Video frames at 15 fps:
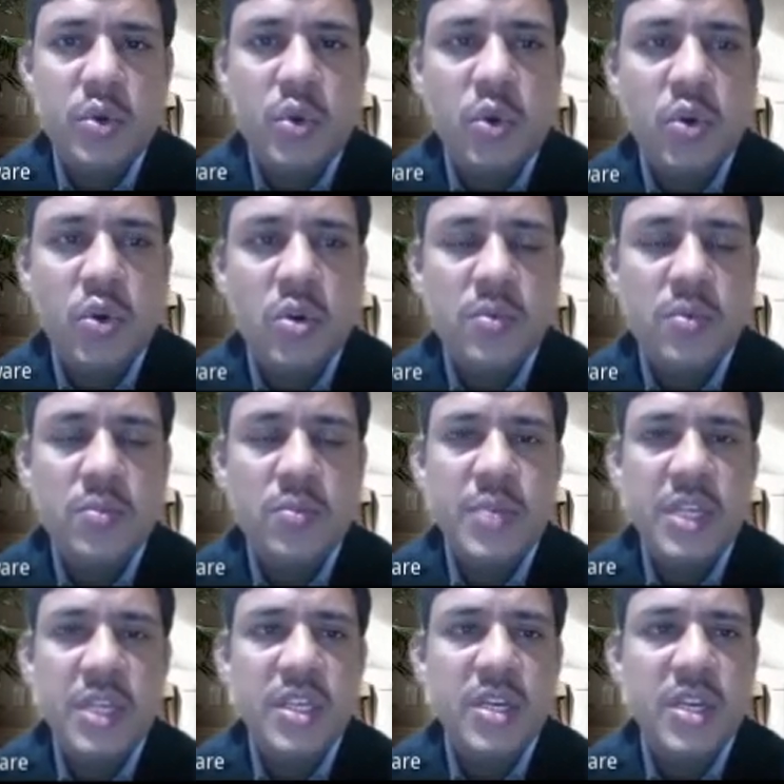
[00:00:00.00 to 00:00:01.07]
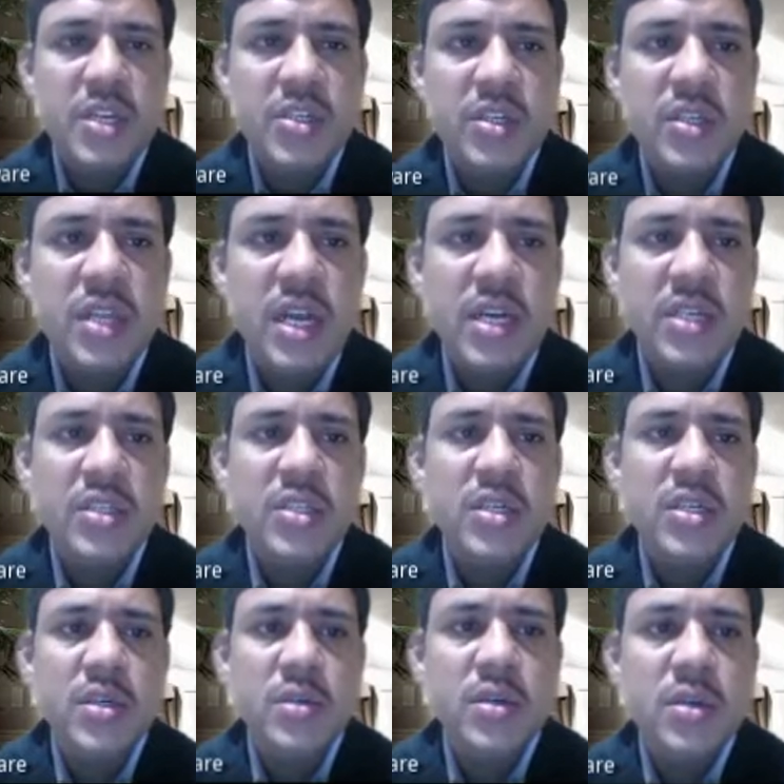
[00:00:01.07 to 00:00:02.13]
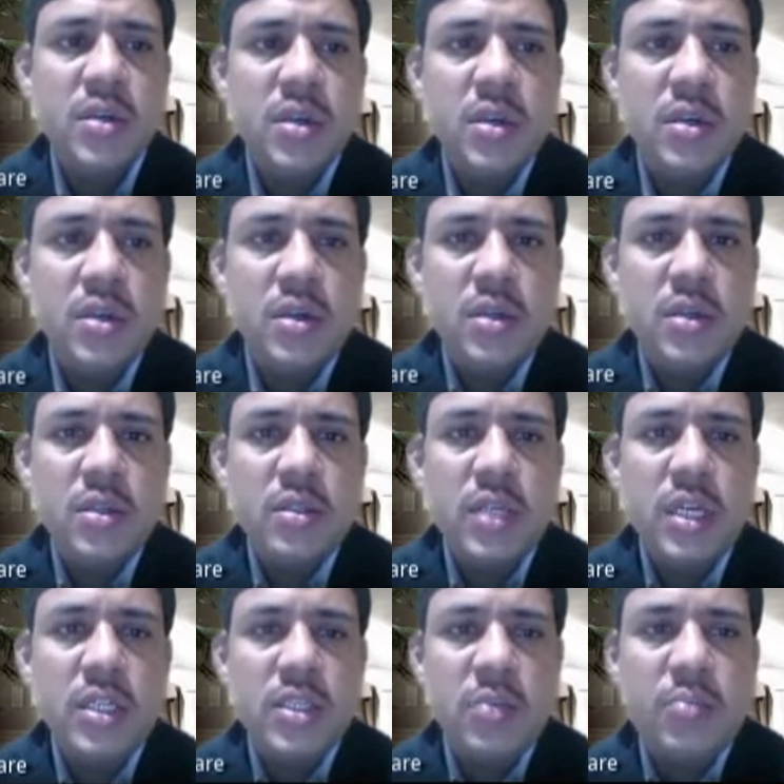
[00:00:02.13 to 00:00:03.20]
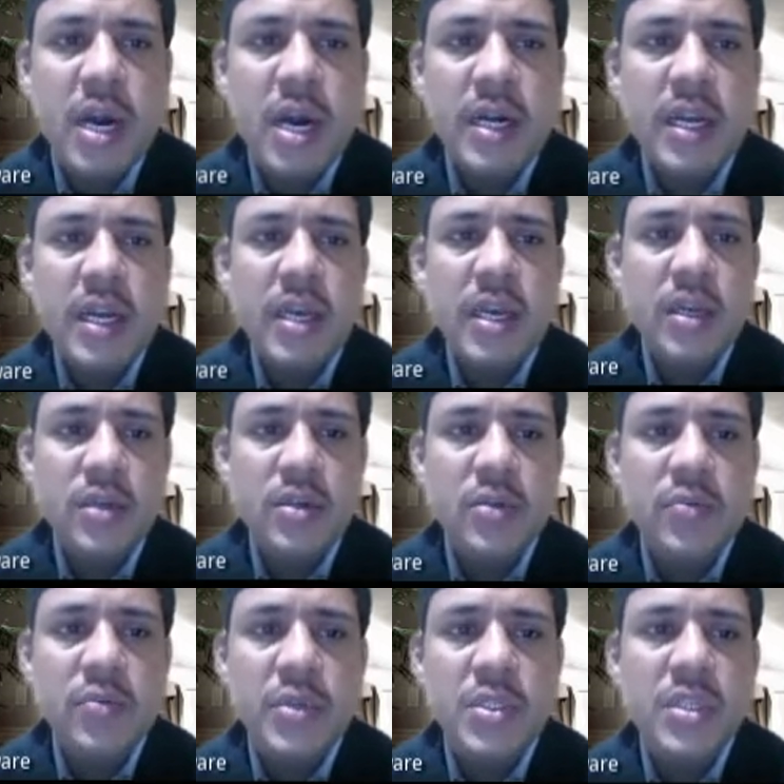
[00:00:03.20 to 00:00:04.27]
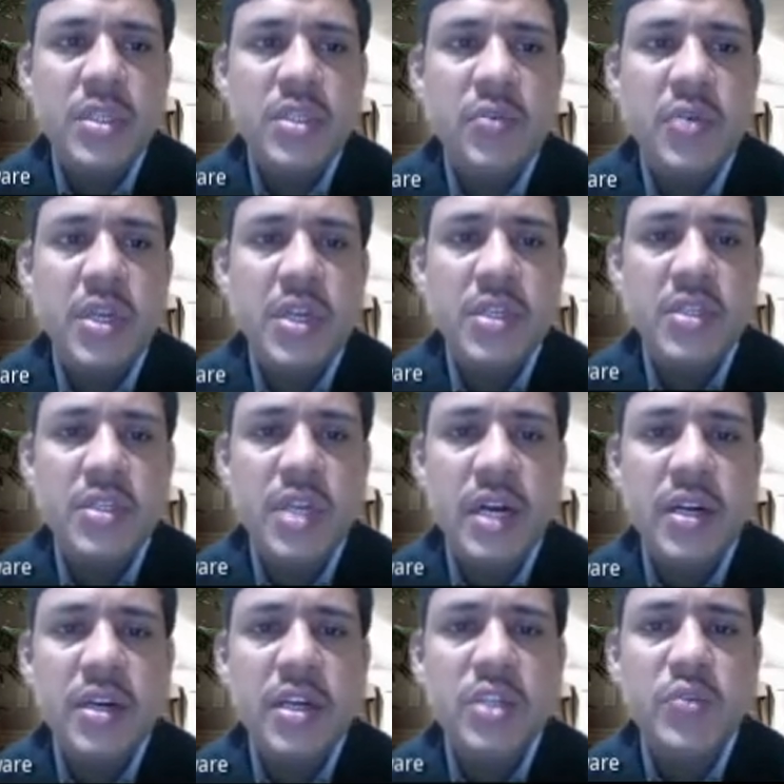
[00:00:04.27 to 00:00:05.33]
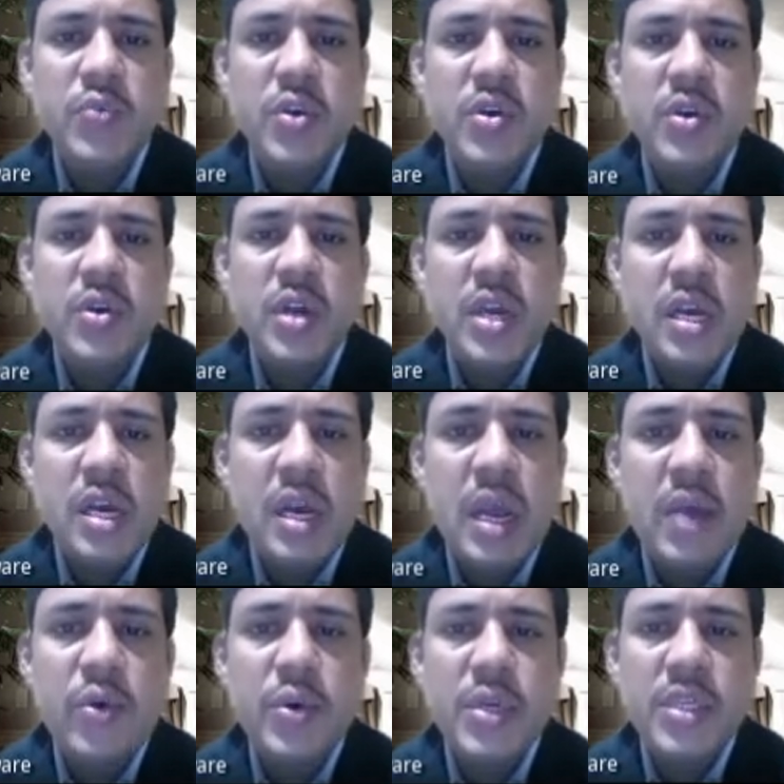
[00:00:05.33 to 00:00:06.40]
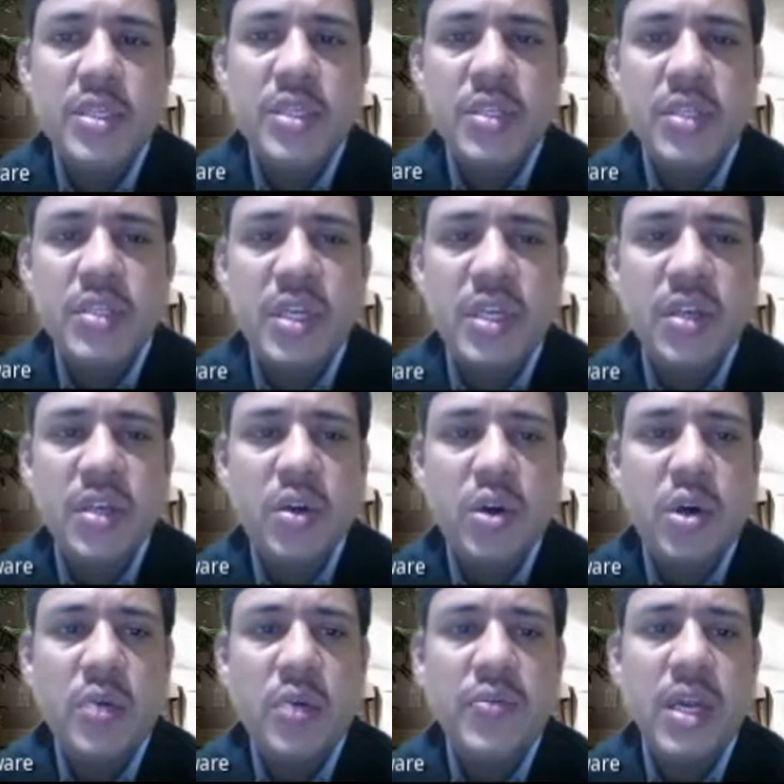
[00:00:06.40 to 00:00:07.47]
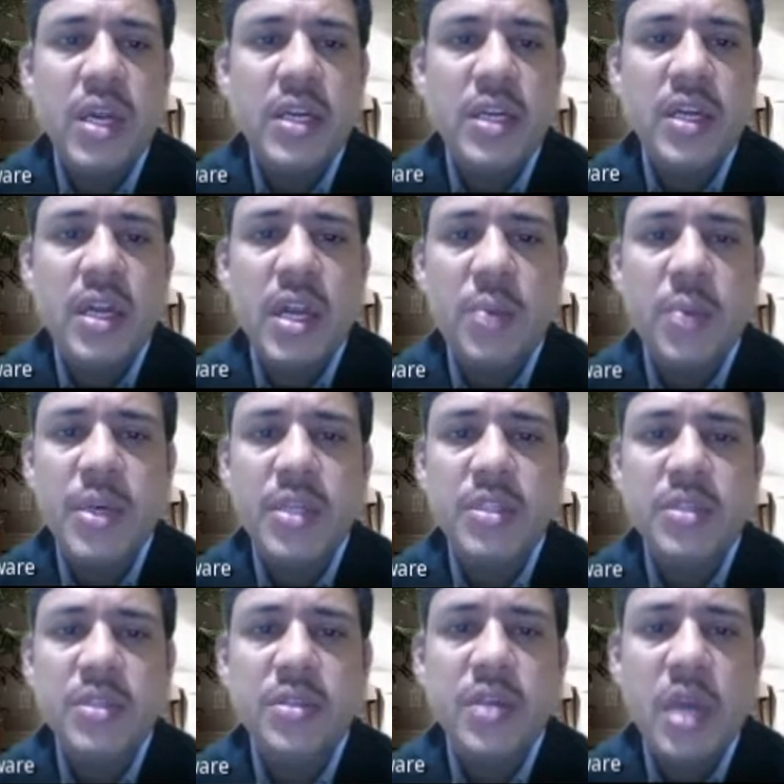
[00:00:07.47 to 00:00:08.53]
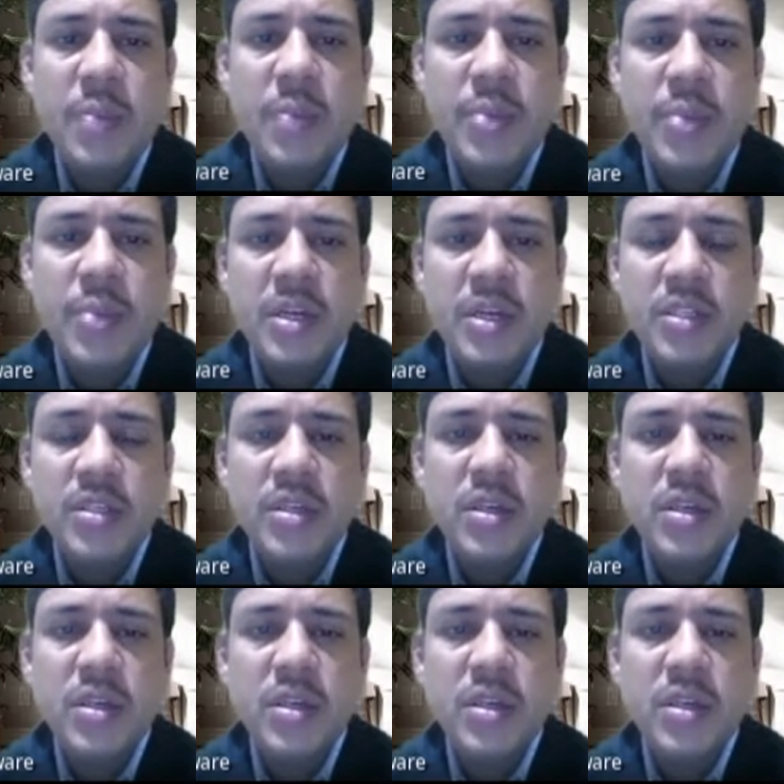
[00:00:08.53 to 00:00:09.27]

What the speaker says: core presentation. That is a part A, which is a various standards for high voltage testing of electrical apparatus.